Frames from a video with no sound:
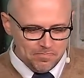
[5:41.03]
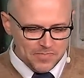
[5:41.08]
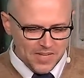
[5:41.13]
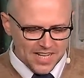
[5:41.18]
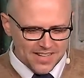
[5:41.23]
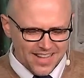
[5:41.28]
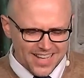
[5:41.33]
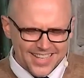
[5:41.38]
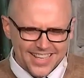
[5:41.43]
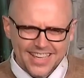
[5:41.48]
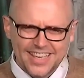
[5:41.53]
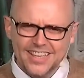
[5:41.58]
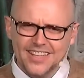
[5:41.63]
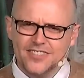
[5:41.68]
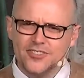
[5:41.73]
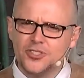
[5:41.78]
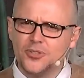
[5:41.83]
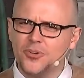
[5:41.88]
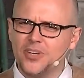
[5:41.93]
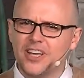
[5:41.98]
Like
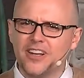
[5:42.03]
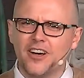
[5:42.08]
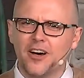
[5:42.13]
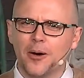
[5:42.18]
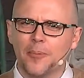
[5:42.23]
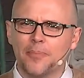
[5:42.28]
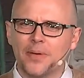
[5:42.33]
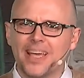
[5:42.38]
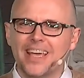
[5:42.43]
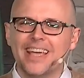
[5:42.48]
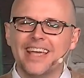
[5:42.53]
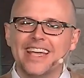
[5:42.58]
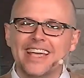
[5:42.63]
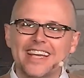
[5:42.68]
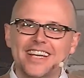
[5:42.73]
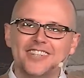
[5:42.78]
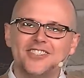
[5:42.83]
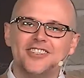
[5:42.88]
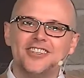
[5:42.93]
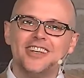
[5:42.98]
kids who get up
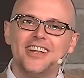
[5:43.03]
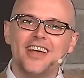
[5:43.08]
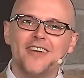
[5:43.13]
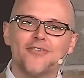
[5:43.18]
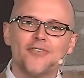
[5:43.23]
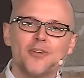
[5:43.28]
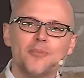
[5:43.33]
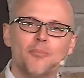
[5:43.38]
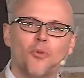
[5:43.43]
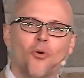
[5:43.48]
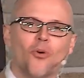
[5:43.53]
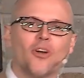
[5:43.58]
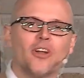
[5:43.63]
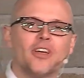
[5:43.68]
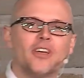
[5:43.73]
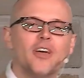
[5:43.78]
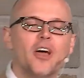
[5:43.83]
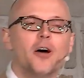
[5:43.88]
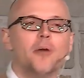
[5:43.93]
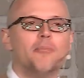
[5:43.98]
each and every
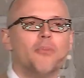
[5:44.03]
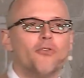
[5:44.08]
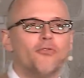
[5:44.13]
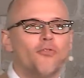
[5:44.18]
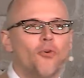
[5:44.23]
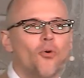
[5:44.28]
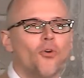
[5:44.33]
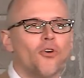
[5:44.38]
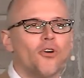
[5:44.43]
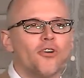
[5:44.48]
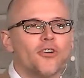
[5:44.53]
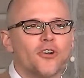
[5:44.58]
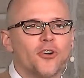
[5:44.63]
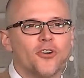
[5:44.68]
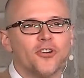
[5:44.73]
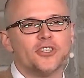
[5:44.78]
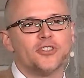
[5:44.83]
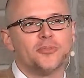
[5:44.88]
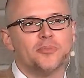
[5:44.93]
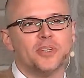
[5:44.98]
morning before
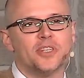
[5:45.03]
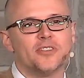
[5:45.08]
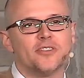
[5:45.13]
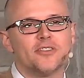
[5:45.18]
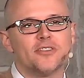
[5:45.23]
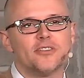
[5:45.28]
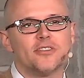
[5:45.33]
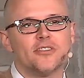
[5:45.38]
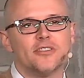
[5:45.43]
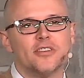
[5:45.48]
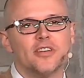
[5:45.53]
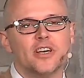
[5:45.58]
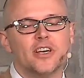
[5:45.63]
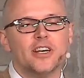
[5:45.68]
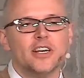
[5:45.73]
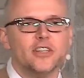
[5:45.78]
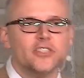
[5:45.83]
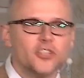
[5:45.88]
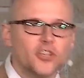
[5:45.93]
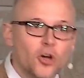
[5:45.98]
Christmas
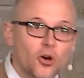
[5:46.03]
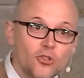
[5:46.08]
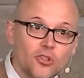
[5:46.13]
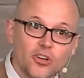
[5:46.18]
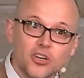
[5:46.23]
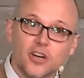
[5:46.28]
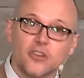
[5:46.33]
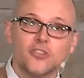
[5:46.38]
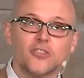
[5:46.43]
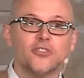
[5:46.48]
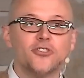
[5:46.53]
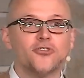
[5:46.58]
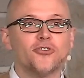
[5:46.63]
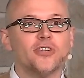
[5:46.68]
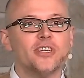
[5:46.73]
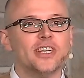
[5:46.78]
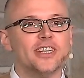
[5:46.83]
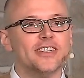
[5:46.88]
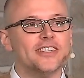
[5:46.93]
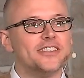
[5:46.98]
to go look under the
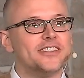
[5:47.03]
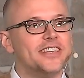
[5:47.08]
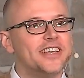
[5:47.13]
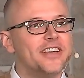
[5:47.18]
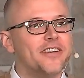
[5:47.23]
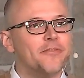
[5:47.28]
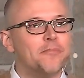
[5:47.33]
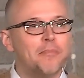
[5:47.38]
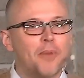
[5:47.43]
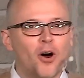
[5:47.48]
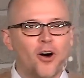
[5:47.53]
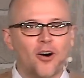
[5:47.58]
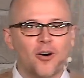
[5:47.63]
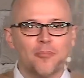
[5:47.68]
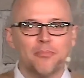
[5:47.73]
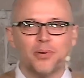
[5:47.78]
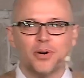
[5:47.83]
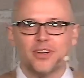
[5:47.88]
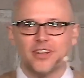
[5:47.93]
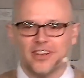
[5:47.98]
tree to see if mom
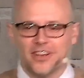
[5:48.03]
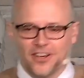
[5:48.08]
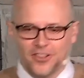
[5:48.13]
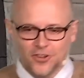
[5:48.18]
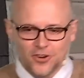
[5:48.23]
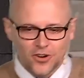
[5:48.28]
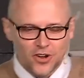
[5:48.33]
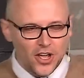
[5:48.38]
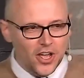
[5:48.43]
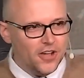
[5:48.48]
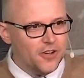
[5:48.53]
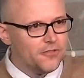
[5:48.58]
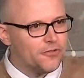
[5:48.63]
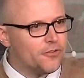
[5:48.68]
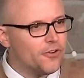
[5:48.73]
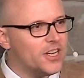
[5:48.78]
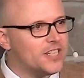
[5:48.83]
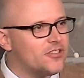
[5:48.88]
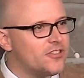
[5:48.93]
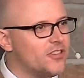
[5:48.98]
put another
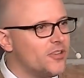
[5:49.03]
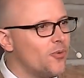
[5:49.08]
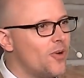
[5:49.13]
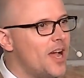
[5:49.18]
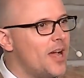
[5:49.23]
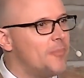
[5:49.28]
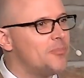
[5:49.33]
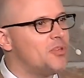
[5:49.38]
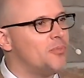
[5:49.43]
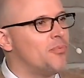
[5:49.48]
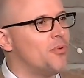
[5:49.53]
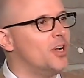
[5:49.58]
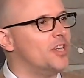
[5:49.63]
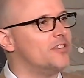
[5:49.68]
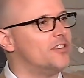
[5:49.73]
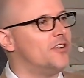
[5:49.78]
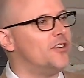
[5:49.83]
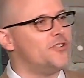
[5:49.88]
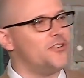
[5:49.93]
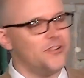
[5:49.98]
freshly wrapped
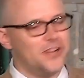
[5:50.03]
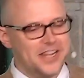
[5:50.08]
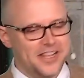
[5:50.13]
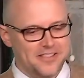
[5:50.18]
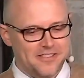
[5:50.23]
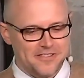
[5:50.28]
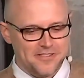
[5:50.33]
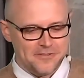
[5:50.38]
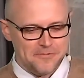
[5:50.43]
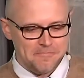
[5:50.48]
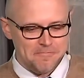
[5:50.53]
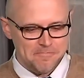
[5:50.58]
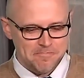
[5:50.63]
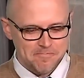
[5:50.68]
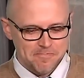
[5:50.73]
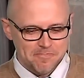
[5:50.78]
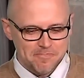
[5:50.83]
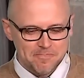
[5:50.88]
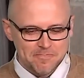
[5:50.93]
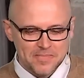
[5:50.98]
present underneath it.
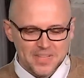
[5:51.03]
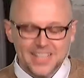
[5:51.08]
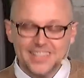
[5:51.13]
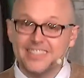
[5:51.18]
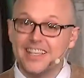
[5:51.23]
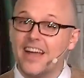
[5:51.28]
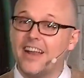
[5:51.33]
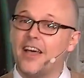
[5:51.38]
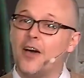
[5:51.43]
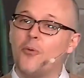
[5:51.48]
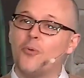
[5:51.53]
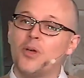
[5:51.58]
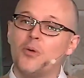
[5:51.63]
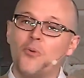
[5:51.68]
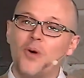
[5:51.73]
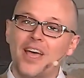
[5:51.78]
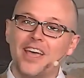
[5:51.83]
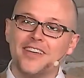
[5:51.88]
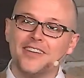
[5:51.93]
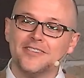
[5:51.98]
Is that how we
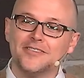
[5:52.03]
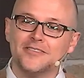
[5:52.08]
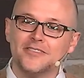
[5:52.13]
wait?